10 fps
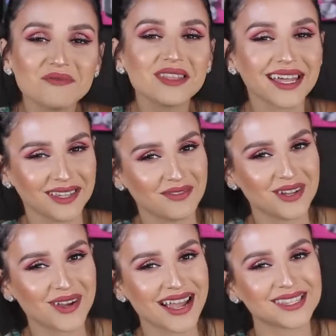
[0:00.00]
so if you liked the
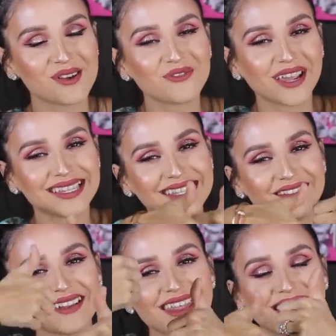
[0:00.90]
video guys, don't forget to
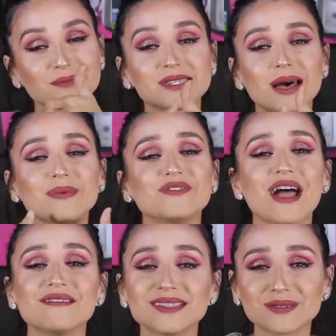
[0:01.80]
give it a thumbs up. If
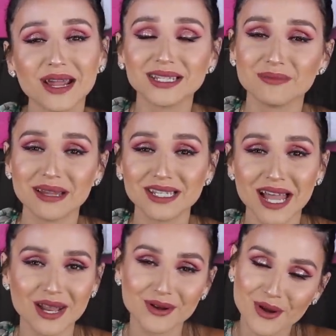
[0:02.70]
you haven't subscribed to my
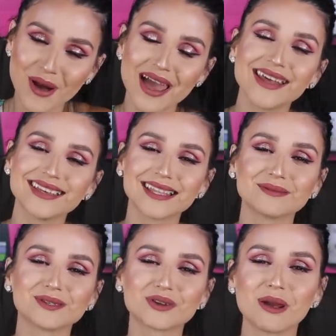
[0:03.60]
channel, go ahead and hit
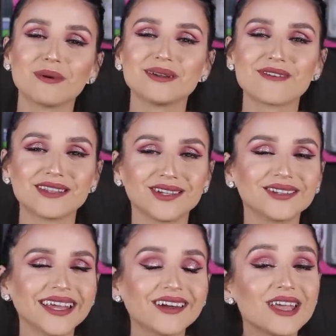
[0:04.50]
that subscribe button right
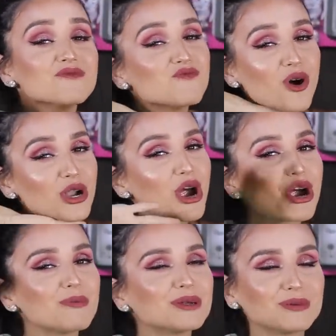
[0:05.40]
down there. It won't
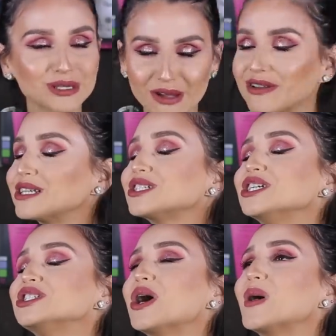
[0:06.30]
hurt, but it will definitely
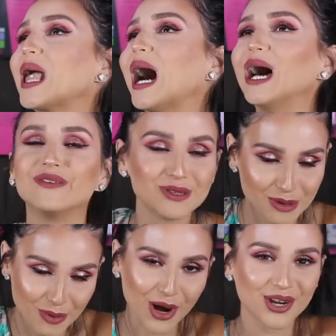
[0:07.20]
change your life to
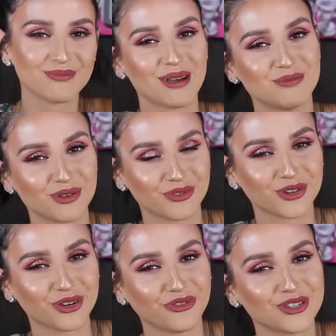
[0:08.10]
be part of my
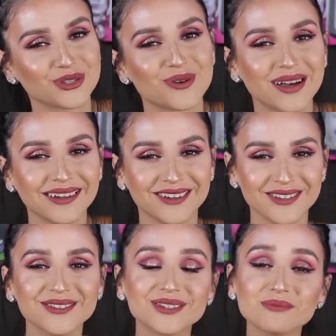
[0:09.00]
beautiful girlfriend squad here
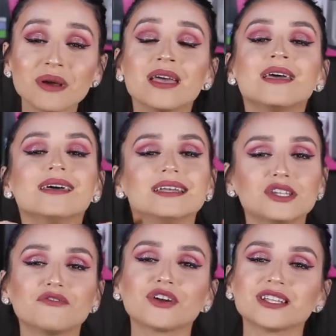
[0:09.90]
on YouTube.
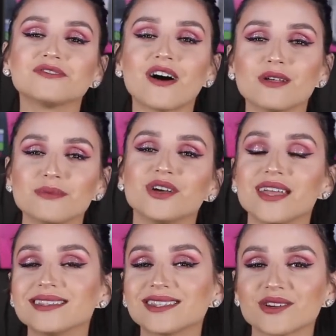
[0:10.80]
And don't forget to follow me
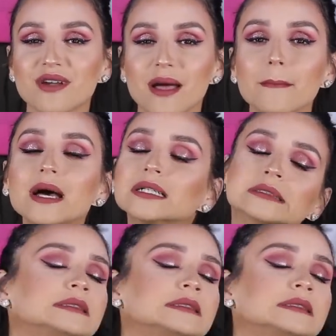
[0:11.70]
on Instagram.